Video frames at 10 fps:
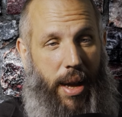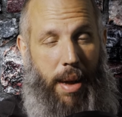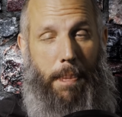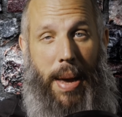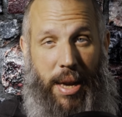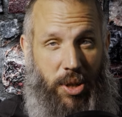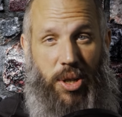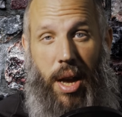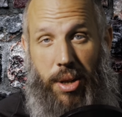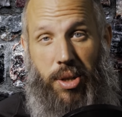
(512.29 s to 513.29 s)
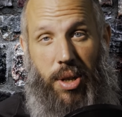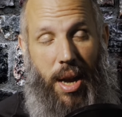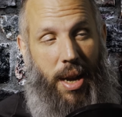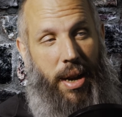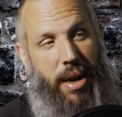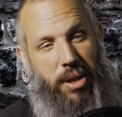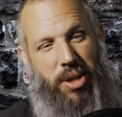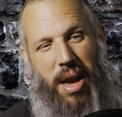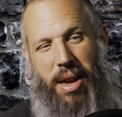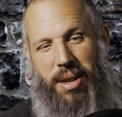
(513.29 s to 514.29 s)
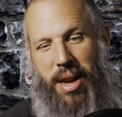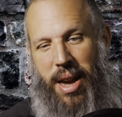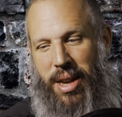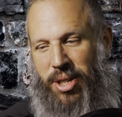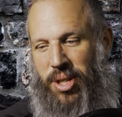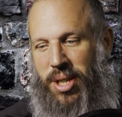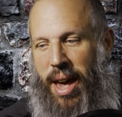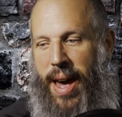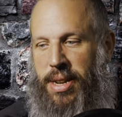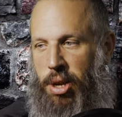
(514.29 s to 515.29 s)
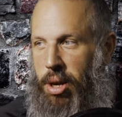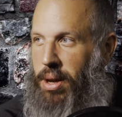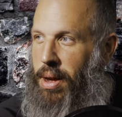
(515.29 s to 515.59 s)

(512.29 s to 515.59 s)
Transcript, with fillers: it makes sense and it is an exact